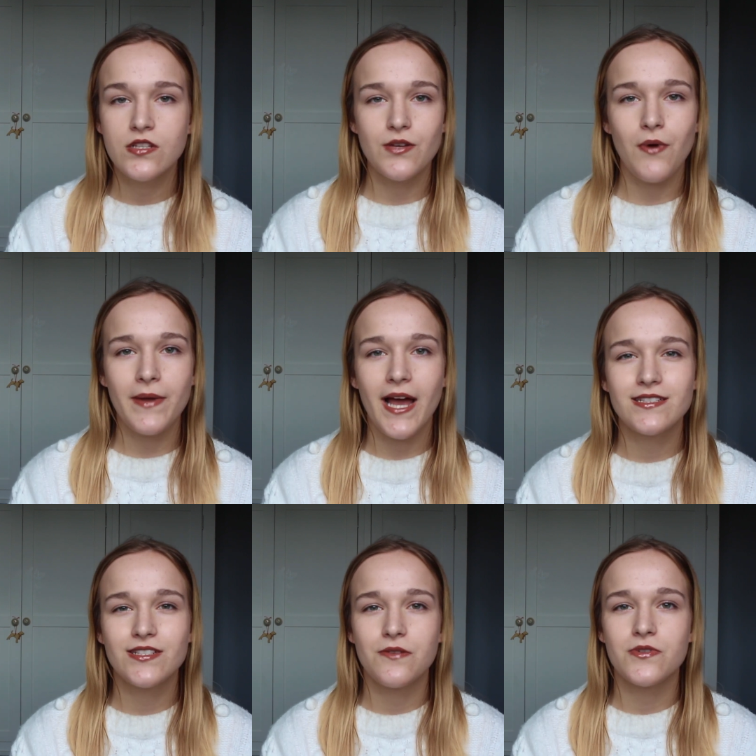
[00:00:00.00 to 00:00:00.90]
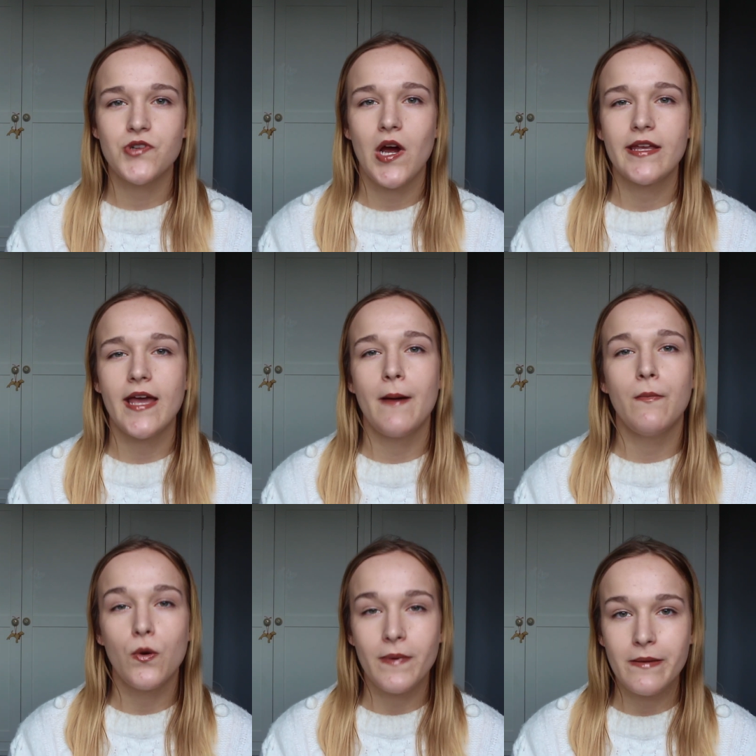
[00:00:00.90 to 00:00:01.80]
So what we had to do was try and get
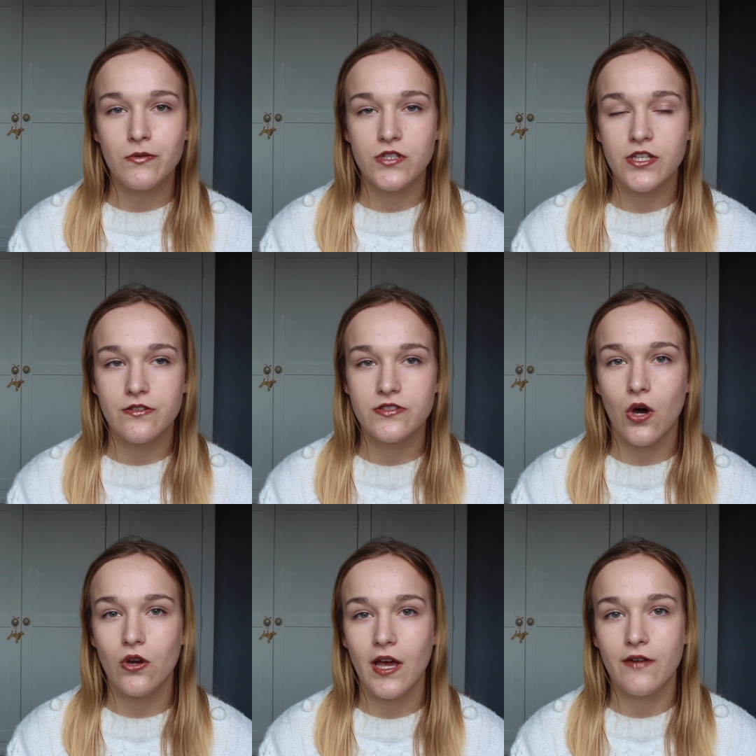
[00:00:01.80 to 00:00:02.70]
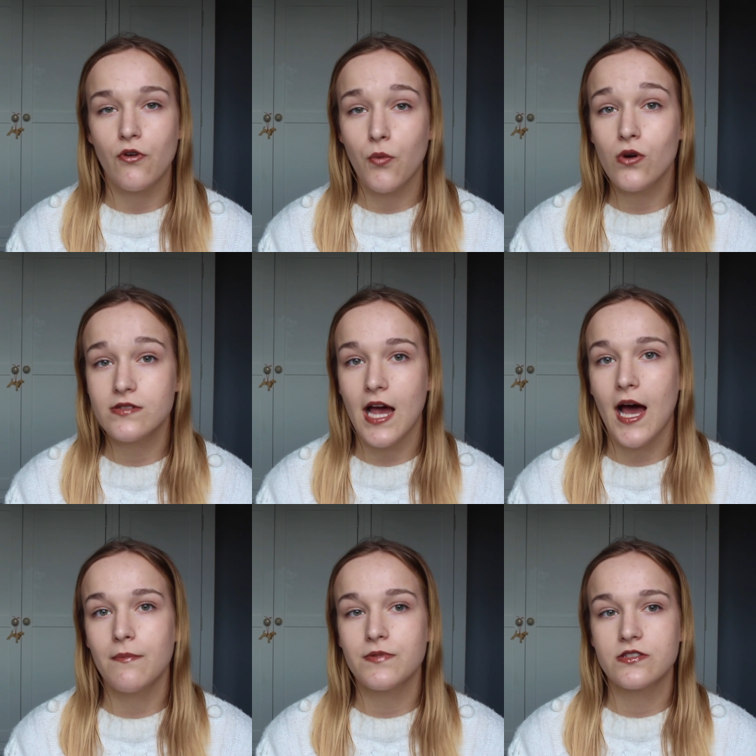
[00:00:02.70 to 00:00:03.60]
more people to use the online rewards
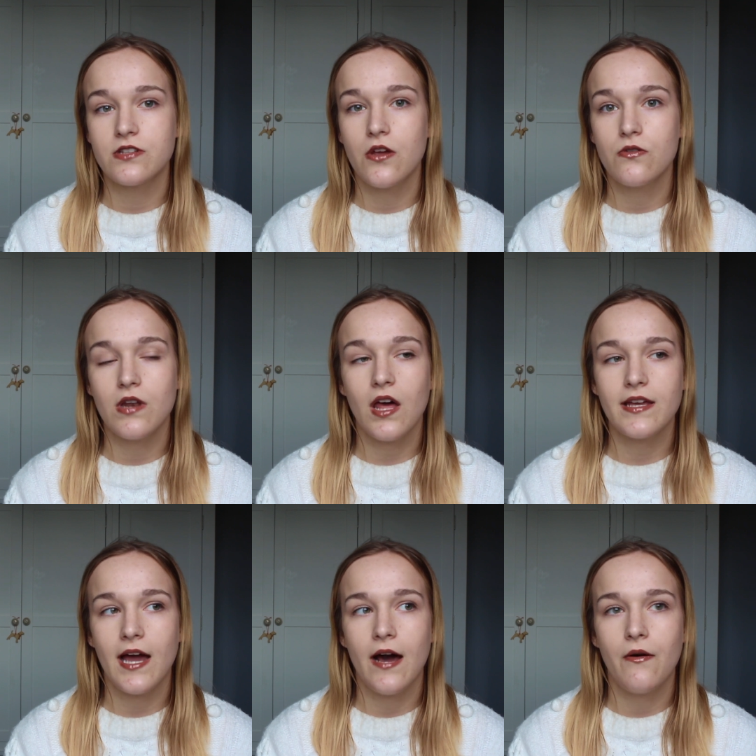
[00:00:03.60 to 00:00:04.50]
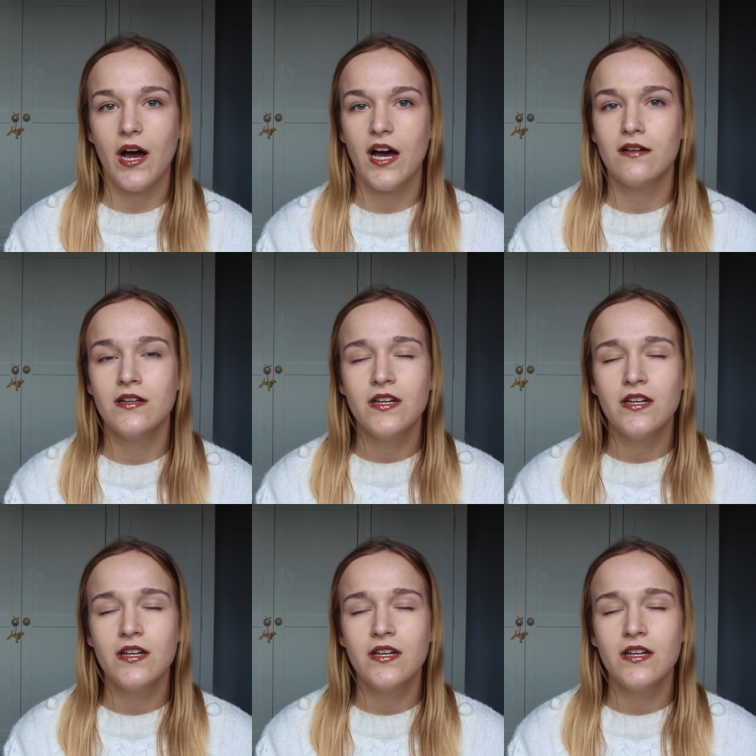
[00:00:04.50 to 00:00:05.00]
app. So like how at,